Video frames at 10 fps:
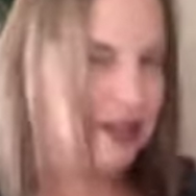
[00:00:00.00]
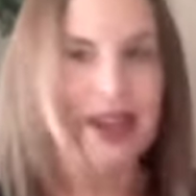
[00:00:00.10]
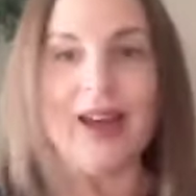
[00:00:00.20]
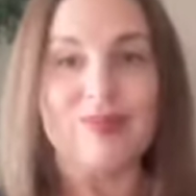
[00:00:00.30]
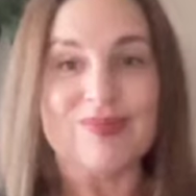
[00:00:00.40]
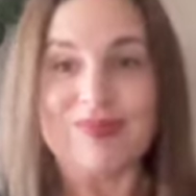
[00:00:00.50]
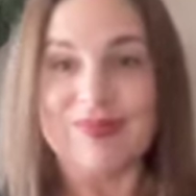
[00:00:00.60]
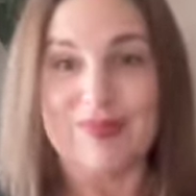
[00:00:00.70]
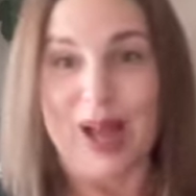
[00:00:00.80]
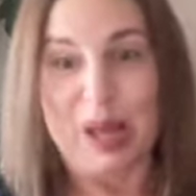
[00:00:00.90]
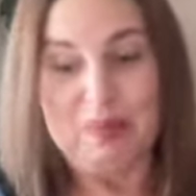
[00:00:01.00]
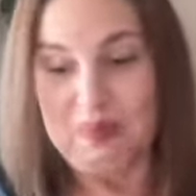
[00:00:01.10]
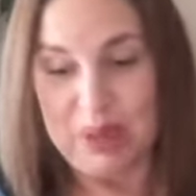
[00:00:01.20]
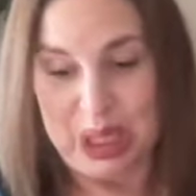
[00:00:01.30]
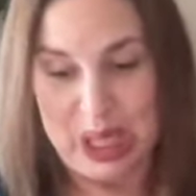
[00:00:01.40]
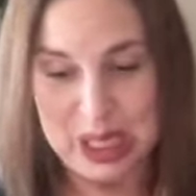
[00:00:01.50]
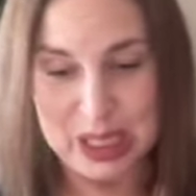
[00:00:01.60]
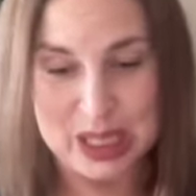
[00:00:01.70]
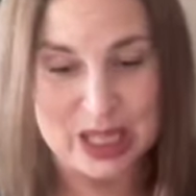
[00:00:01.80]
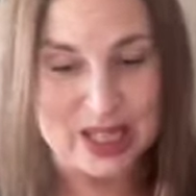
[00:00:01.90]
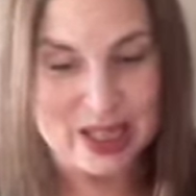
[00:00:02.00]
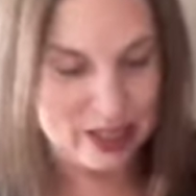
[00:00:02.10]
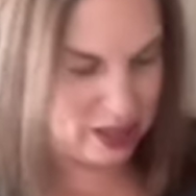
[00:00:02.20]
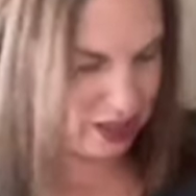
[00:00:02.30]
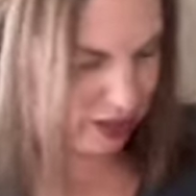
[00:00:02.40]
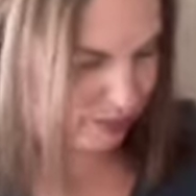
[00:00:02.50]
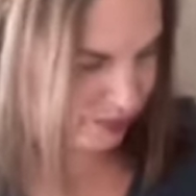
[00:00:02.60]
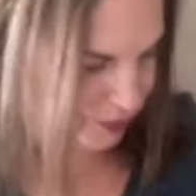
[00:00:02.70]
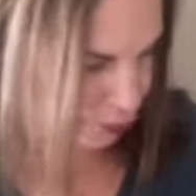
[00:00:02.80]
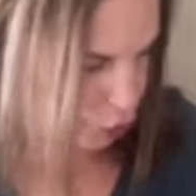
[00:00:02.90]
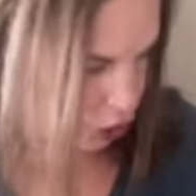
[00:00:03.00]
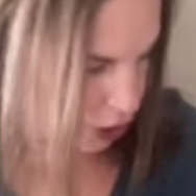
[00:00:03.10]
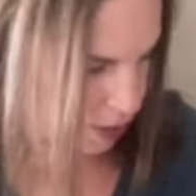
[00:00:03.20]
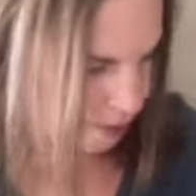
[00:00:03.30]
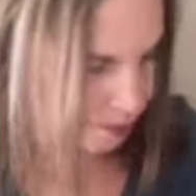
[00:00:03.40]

yeah, I'm pleased um, for sure.